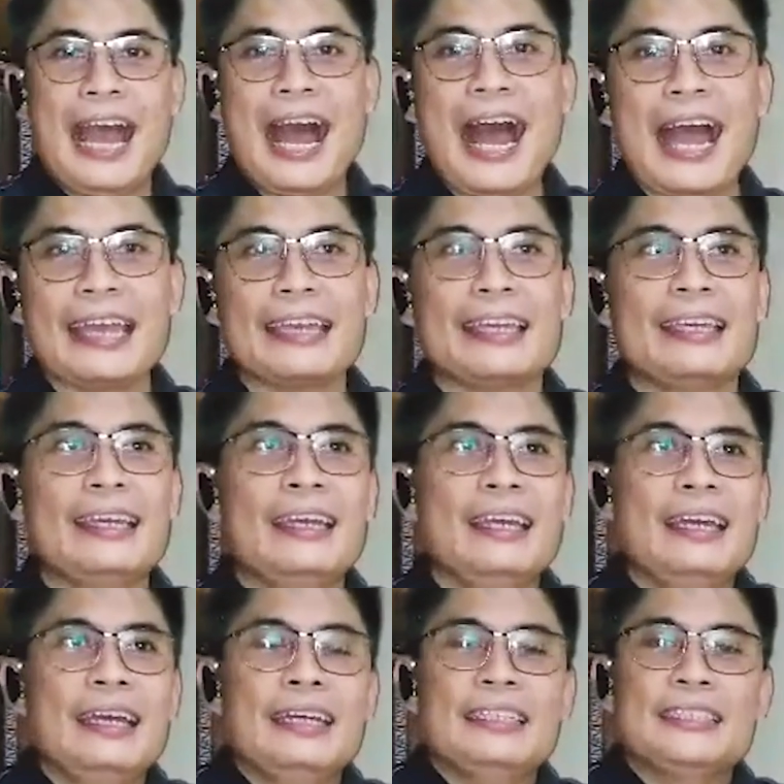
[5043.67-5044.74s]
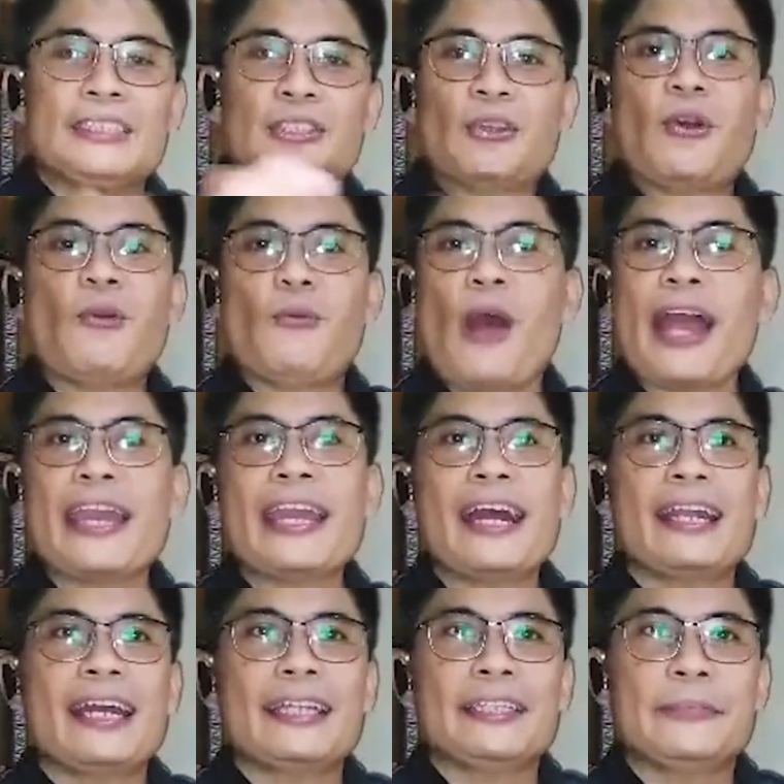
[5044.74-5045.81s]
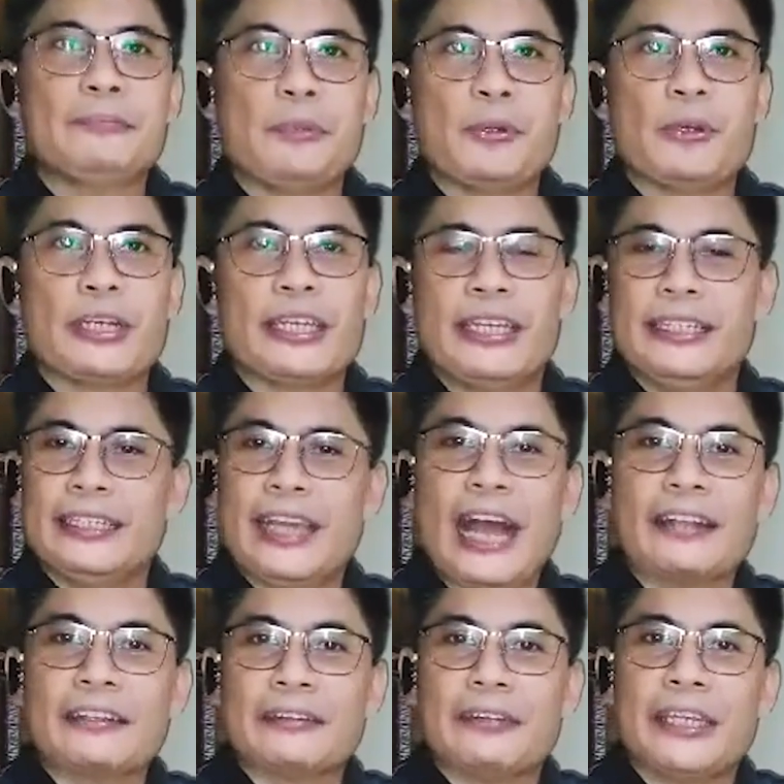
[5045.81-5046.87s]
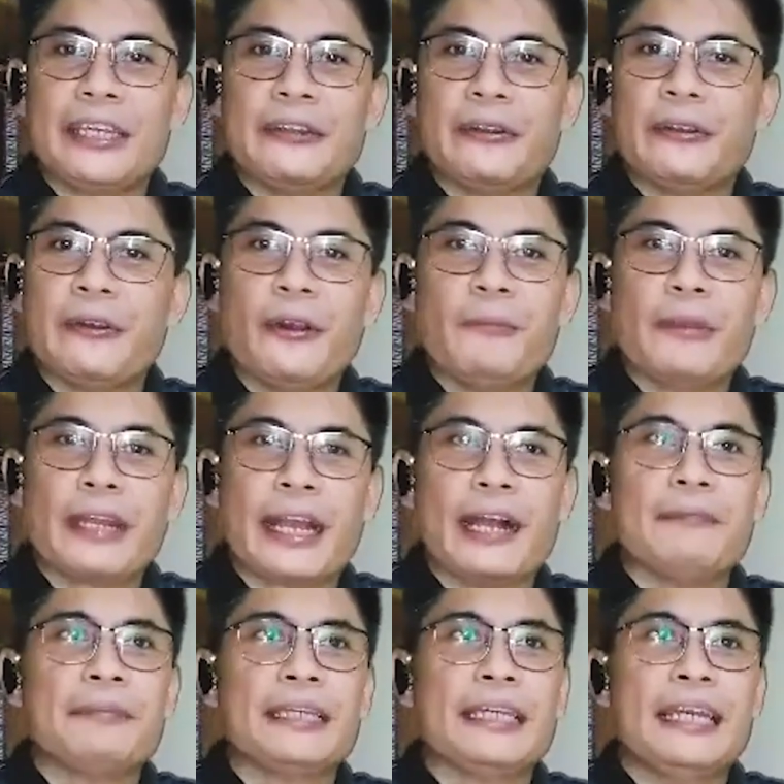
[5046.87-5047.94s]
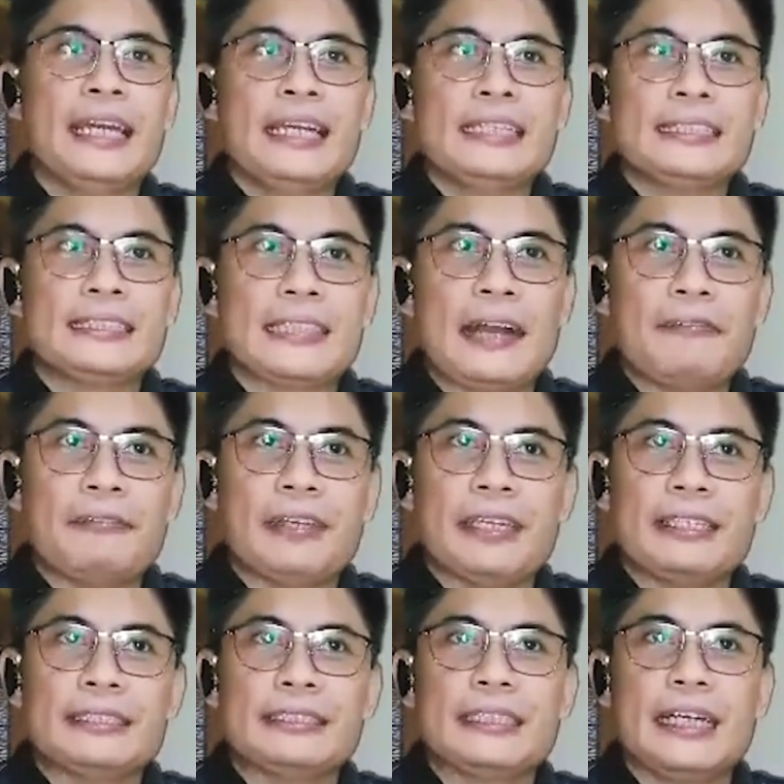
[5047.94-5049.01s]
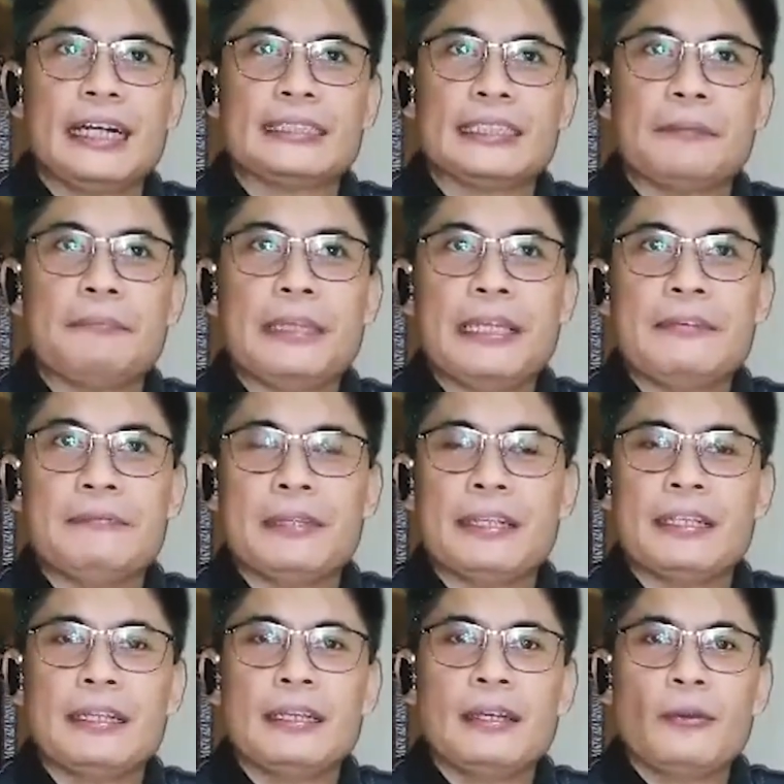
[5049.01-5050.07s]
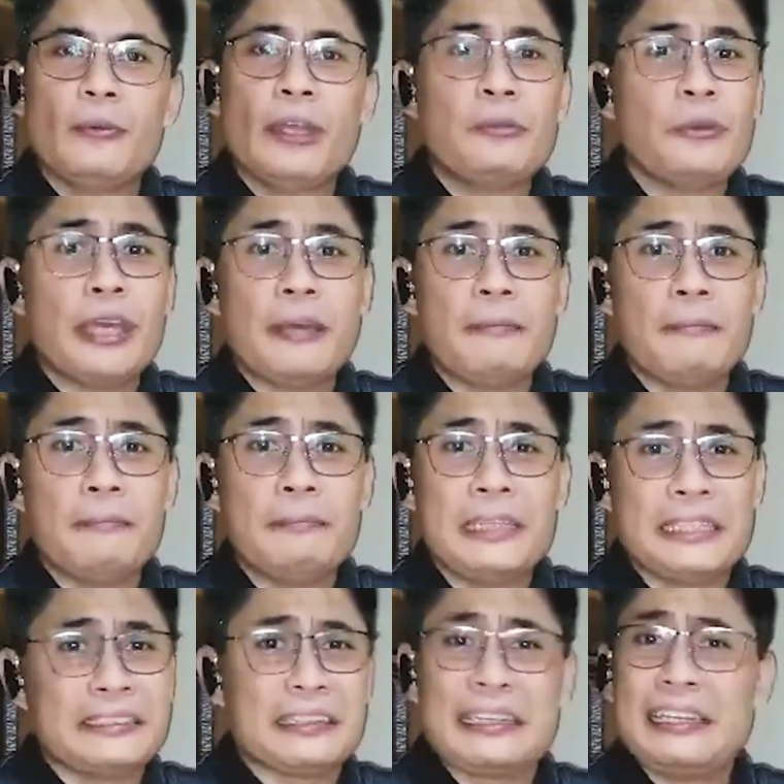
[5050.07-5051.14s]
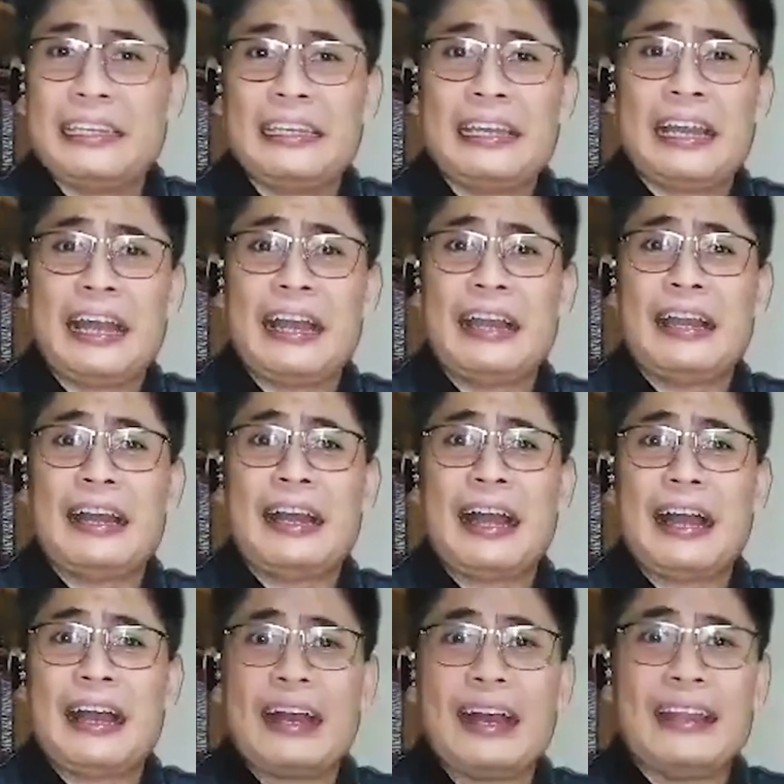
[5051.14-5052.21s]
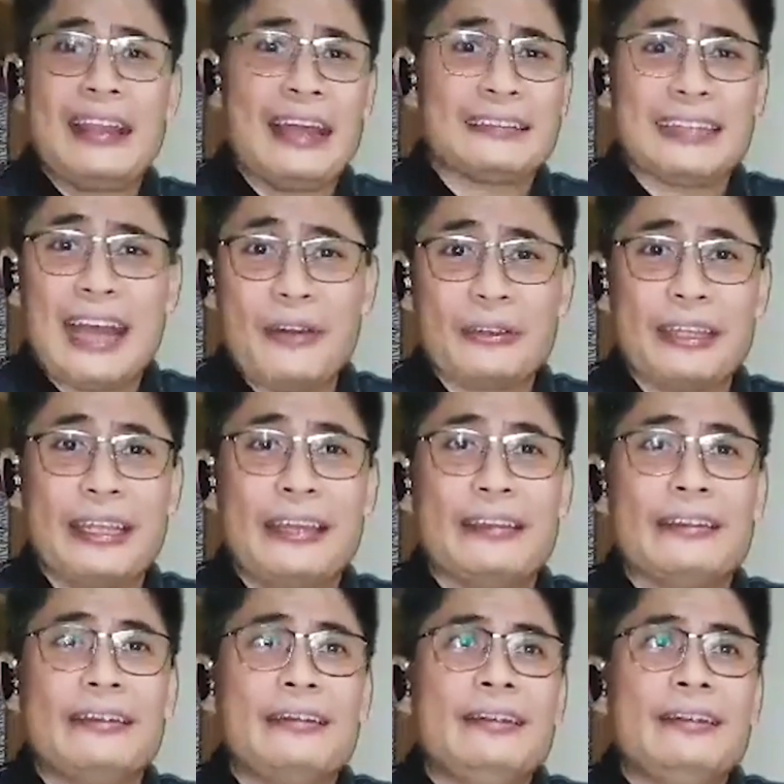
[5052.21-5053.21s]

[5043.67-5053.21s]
Hi. So why another book in conquering or overcoming sufferings as a believer when we have literally a lot out there?